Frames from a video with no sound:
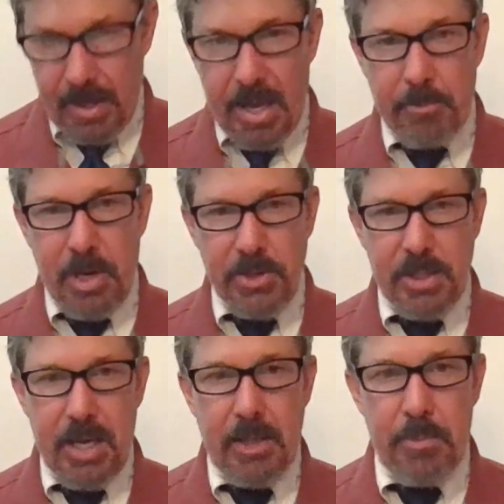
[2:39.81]
and
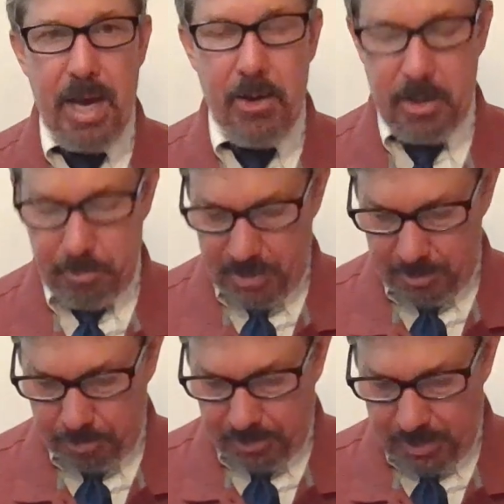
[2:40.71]
Moses had the power to
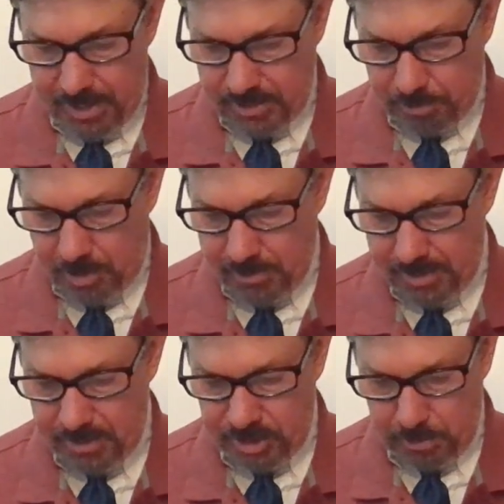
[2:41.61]
bring plagues upon
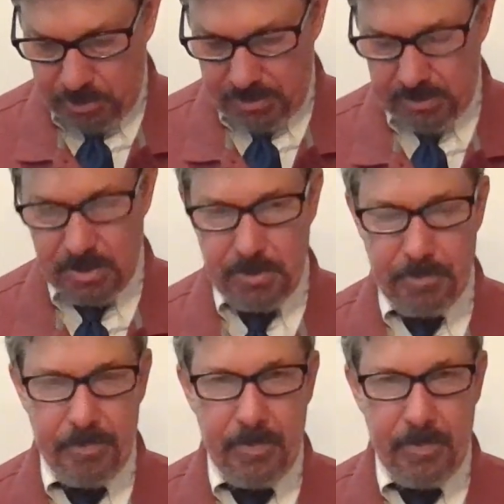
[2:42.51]
the Egyptians.